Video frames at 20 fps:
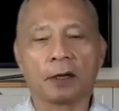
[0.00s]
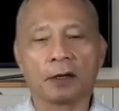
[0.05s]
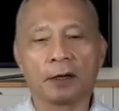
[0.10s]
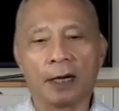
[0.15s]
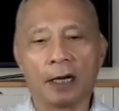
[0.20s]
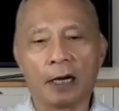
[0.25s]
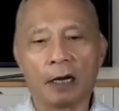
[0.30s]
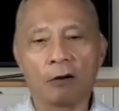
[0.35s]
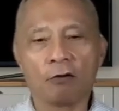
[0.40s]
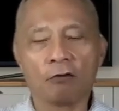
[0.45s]
And
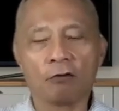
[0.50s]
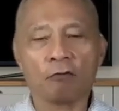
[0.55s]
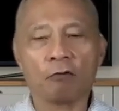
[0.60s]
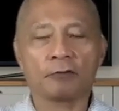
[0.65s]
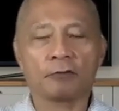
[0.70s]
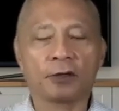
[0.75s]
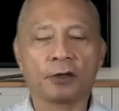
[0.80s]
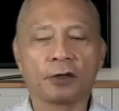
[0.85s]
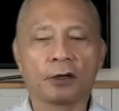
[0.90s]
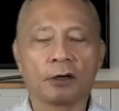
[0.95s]
now
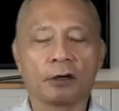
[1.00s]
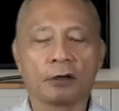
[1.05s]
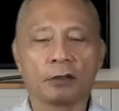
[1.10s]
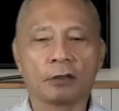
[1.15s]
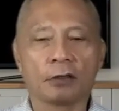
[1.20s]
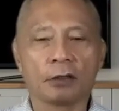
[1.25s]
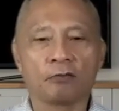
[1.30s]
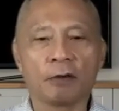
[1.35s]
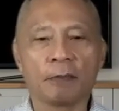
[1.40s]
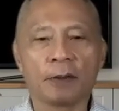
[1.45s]
we
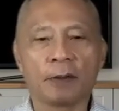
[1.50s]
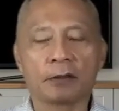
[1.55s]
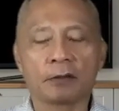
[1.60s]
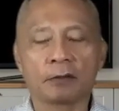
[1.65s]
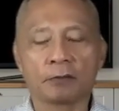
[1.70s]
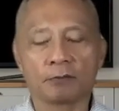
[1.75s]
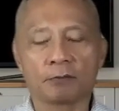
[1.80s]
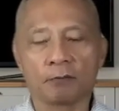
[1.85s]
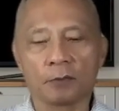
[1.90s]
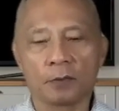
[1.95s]
are, we've been
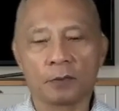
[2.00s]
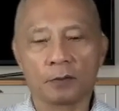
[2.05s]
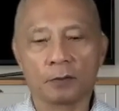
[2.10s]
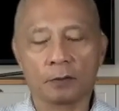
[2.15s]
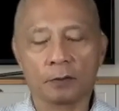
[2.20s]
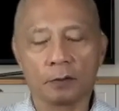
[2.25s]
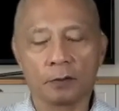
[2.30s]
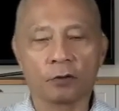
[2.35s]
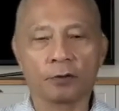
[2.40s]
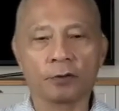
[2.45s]

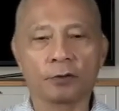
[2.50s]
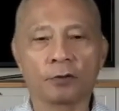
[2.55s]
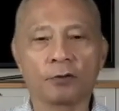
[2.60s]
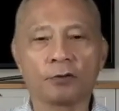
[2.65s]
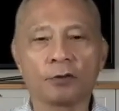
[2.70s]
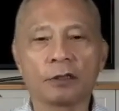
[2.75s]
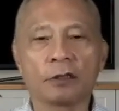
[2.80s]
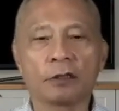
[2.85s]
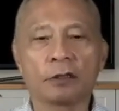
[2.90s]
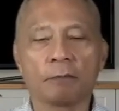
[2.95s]
going
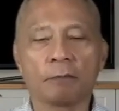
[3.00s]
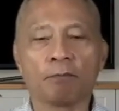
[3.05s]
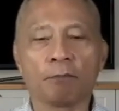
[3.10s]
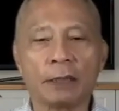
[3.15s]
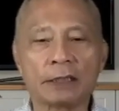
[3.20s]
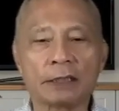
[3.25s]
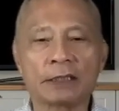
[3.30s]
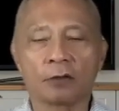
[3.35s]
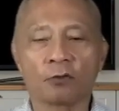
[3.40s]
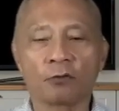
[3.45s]
through the uh, of
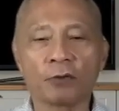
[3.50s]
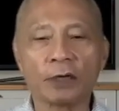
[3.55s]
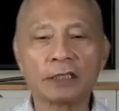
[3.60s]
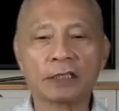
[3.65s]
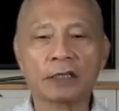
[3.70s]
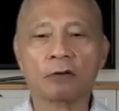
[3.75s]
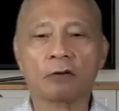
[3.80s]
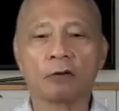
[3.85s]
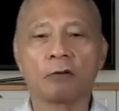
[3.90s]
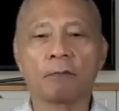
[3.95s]
the
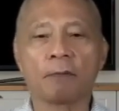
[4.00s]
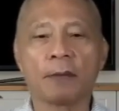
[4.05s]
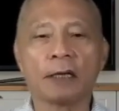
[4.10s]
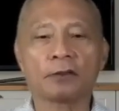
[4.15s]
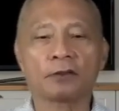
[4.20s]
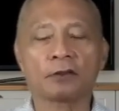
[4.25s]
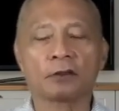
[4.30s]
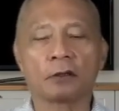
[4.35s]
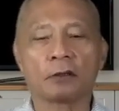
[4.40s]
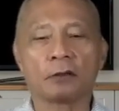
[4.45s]
rates are going
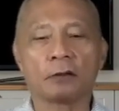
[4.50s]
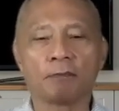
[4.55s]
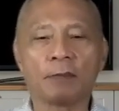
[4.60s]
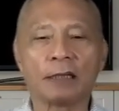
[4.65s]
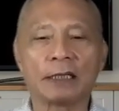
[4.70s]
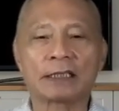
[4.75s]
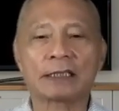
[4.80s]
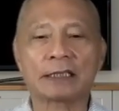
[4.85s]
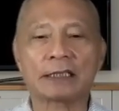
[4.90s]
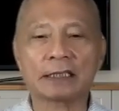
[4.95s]
back to the
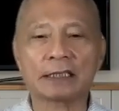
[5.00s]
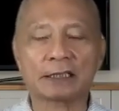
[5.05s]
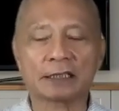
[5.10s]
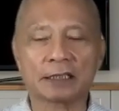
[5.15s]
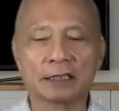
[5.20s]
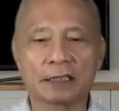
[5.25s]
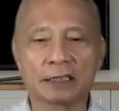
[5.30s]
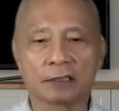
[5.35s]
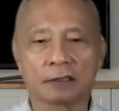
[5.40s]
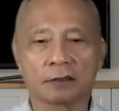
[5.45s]
mid
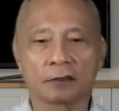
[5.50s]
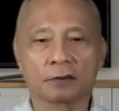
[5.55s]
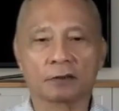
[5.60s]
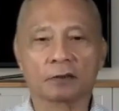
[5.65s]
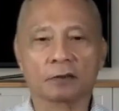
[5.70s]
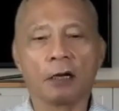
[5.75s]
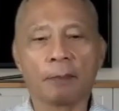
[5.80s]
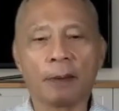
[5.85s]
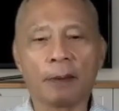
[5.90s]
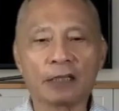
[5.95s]
sixes
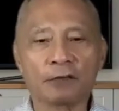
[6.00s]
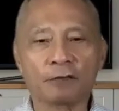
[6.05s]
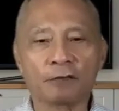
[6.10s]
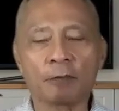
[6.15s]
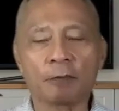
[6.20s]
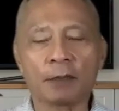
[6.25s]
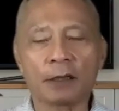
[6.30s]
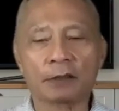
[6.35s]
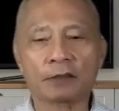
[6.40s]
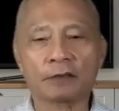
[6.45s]
in the past
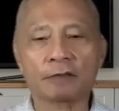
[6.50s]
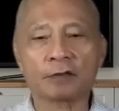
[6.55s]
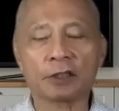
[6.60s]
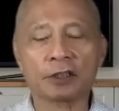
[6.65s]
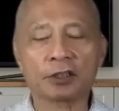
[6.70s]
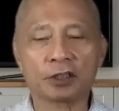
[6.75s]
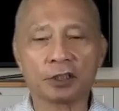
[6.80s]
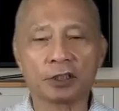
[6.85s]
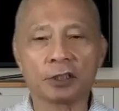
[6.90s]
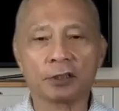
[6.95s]
few months of
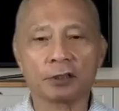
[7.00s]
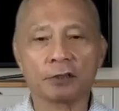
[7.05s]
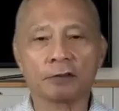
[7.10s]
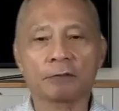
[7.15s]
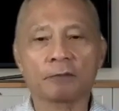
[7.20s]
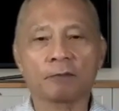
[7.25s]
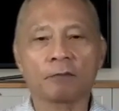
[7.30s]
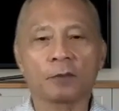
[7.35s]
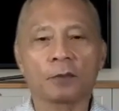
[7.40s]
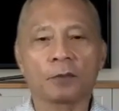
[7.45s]
this
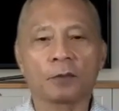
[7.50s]
year.